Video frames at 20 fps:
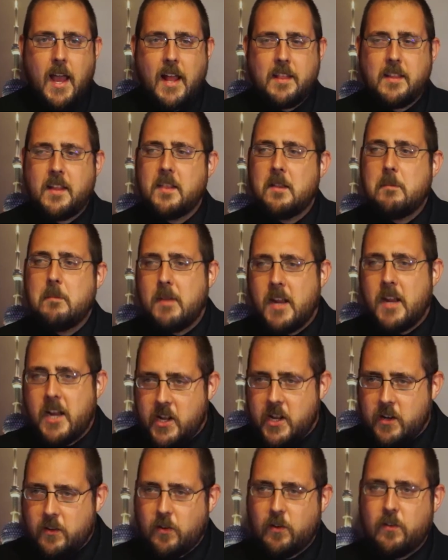And then the
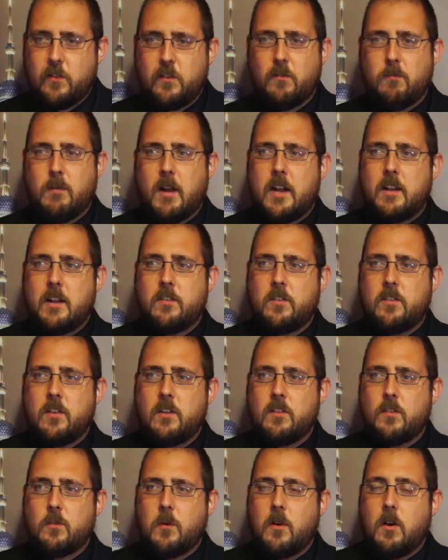media turns around and
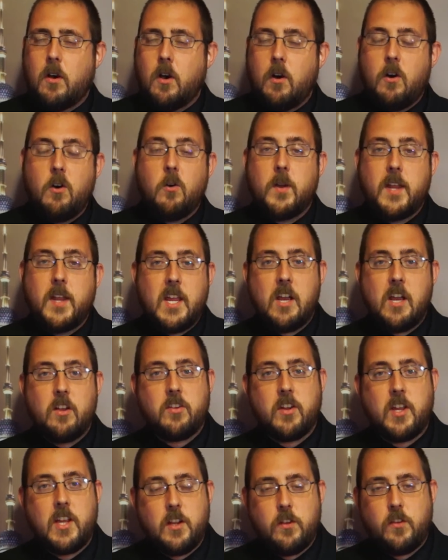says, well, oh, he
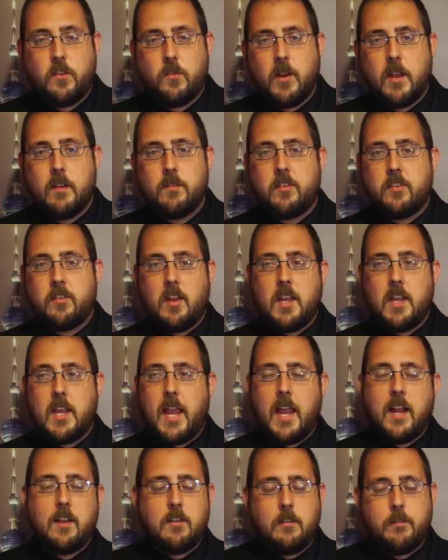has a history of saying
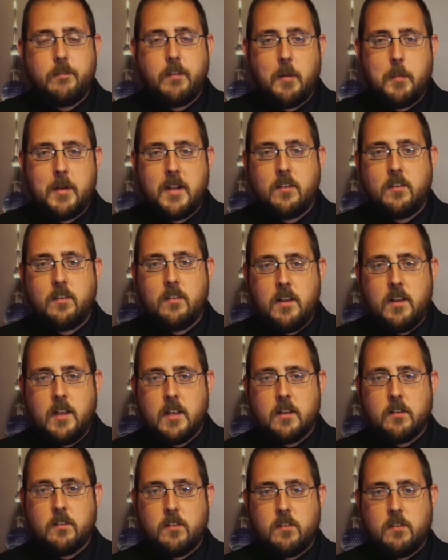anti-feminist
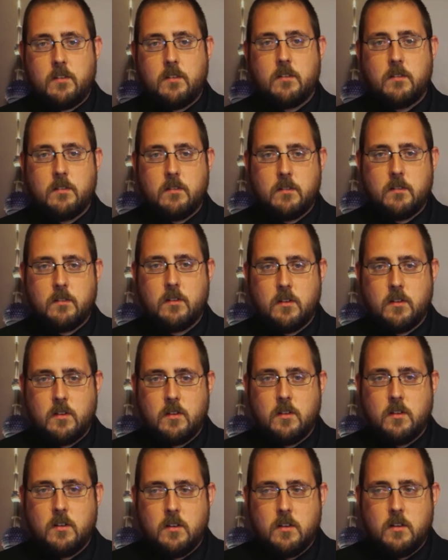things.
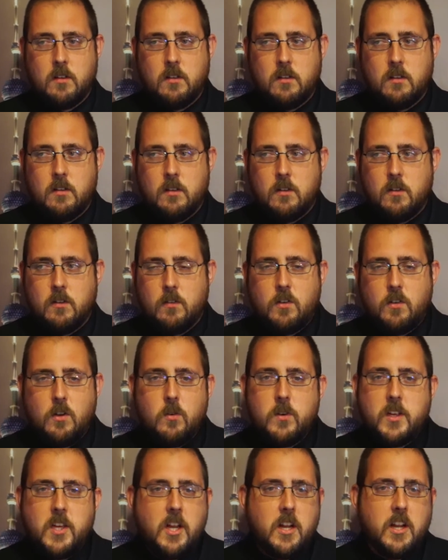
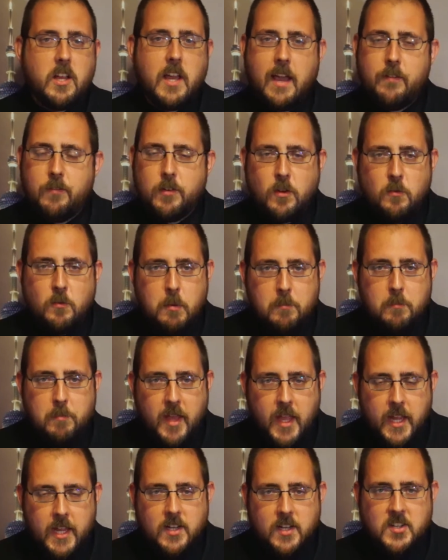No kidding, haven't you been
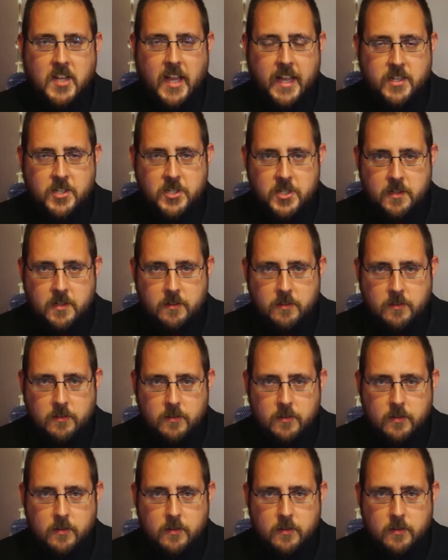paying attention?